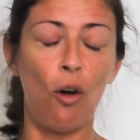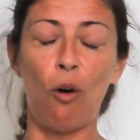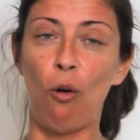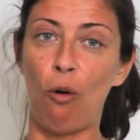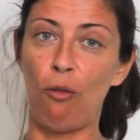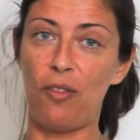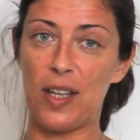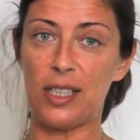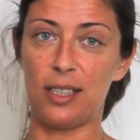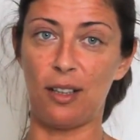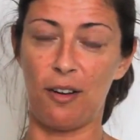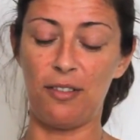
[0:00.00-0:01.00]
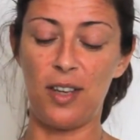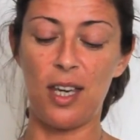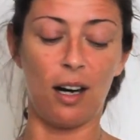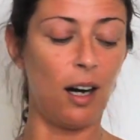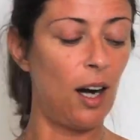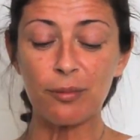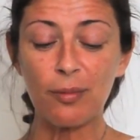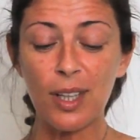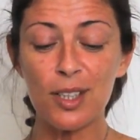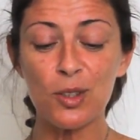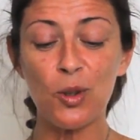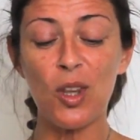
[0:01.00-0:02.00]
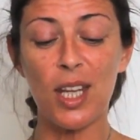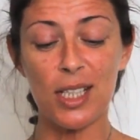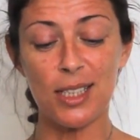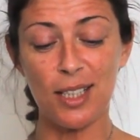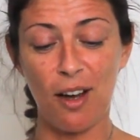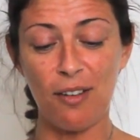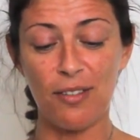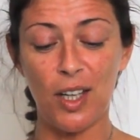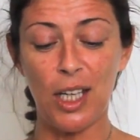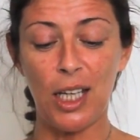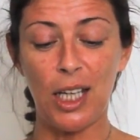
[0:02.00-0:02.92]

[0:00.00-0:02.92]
of this stuff here so this stuff